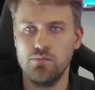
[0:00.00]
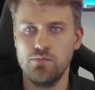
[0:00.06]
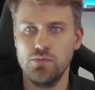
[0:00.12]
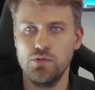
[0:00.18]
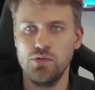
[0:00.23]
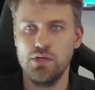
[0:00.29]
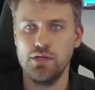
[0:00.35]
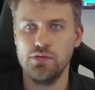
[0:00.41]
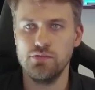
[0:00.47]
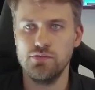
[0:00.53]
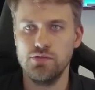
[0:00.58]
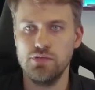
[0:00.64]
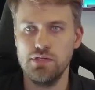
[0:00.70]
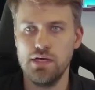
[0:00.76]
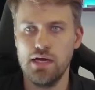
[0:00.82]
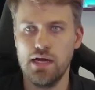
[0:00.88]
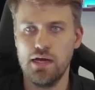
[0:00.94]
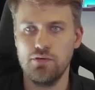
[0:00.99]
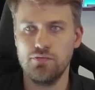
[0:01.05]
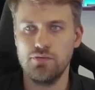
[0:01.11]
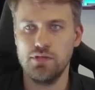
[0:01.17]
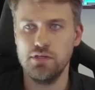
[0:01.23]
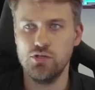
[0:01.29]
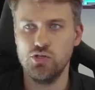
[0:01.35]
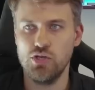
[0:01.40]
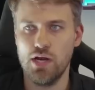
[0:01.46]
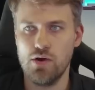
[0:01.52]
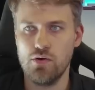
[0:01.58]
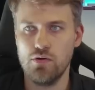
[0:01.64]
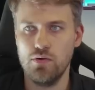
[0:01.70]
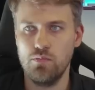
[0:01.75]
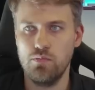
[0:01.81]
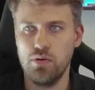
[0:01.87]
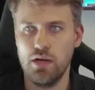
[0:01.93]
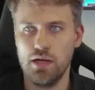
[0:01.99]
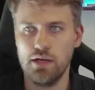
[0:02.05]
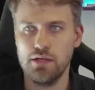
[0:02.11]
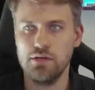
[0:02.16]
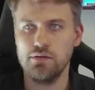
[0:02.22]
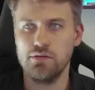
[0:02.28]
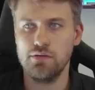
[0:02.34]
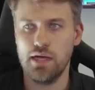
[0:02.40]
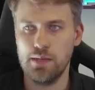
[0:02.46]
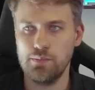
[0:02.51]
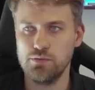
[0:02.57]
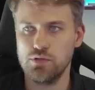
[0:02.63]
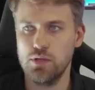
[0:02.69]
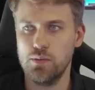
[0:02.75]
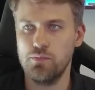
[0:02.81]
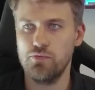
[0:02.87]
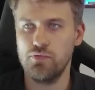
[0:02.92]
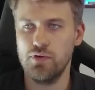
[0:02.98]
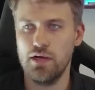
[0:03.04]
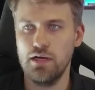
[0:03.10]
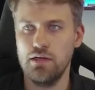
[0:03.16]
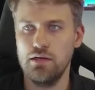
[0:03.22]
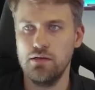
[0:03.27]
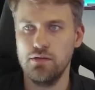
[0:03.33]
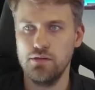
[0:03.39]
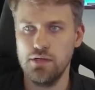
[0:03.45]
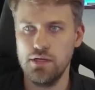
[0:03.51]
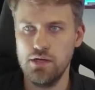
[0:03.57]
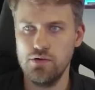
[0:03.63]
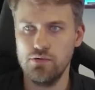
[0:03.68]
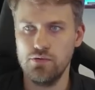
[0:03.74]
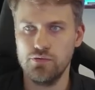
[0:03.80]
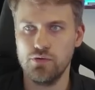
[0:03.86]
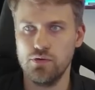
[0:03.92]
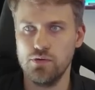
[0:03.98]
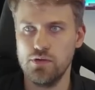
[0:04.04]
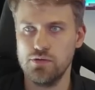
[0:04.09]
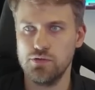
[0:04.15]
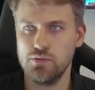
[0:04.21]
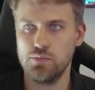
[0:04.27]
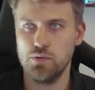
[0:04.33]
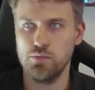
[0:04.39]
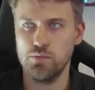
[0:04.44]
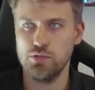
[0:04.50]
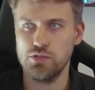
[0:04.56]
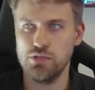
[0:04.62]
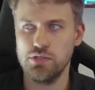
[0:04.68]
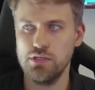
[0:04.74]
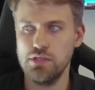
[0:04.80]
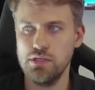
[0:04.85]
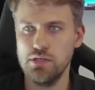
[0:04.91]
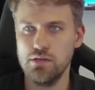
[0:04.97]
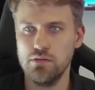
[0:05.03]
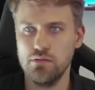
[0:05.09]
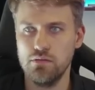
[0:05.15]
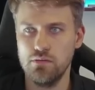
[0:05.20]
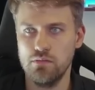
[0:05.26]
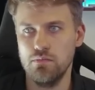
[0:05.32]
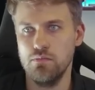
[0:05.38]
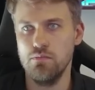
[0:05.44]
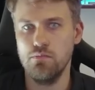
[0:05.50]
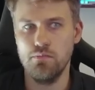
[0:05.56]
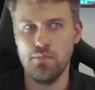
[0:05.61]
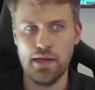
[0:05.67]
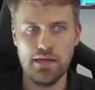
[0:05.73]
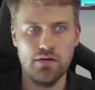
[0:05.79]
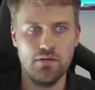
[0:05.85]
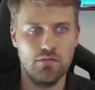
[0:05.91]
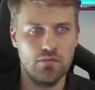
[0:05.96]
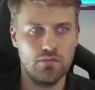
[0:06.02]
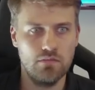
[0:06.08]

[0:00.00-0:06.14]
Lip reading: You can see I have the general plugin TypeScript file here. So this is pretty much the main.